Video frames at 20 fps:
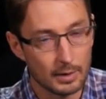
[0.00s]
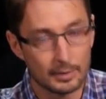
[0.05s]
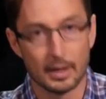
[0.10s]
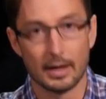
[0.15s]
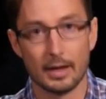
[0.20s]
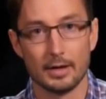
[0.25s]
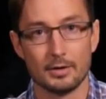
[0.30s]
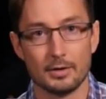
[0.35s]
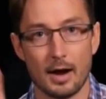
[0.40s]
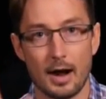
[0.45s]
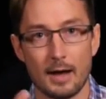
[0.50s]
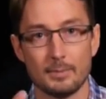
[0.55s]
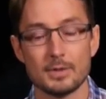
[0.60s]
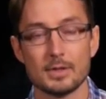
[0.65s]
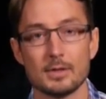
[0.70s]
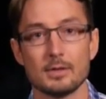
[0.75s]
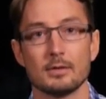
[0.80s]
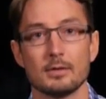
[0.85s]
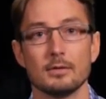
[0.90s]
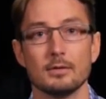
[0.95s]
but then it
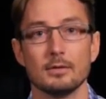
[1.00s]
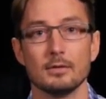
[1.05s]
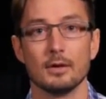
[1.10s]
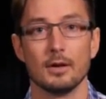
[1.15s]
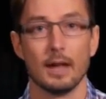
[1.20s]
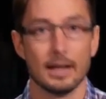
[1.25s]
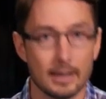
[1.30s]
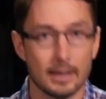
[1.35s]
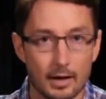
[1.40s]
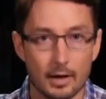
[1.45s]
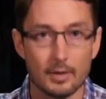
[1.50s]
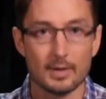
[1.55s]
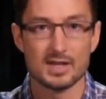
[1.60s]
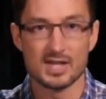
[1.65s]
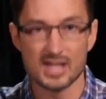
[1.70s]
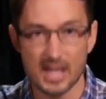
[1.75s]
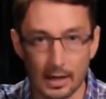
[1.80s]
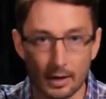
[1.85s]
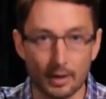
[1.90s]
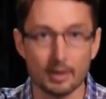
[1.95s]
drops, or like,
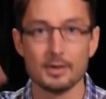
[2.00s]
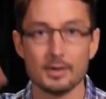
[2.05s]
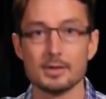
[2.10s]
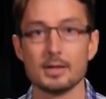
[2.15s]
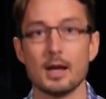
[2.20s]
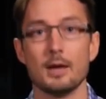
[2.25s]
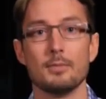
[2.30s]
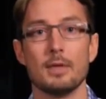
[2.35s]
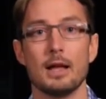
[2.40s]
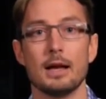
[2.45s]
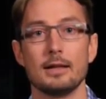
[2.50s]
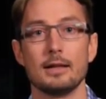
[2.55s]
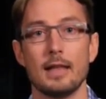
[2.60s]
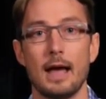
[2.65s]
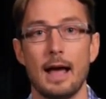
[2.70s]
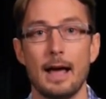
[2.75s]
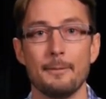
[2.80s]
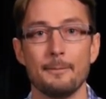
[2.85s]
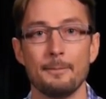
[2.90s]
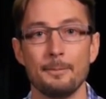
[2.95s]
a sinker or something
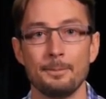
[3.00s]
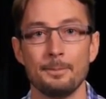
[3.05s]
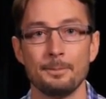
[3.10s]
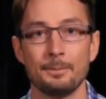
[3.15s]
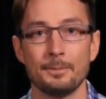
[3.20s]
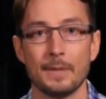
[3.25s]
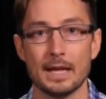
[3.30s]
like that.